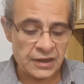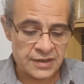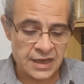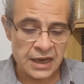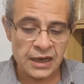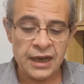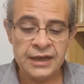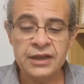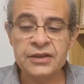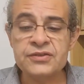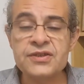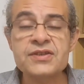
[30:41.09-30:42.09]
saying I
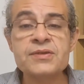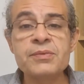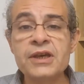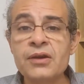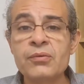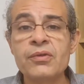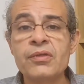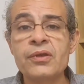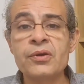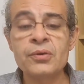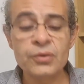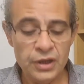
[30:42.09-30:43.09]
need to speak with
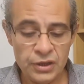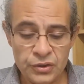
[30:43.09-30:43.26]
you,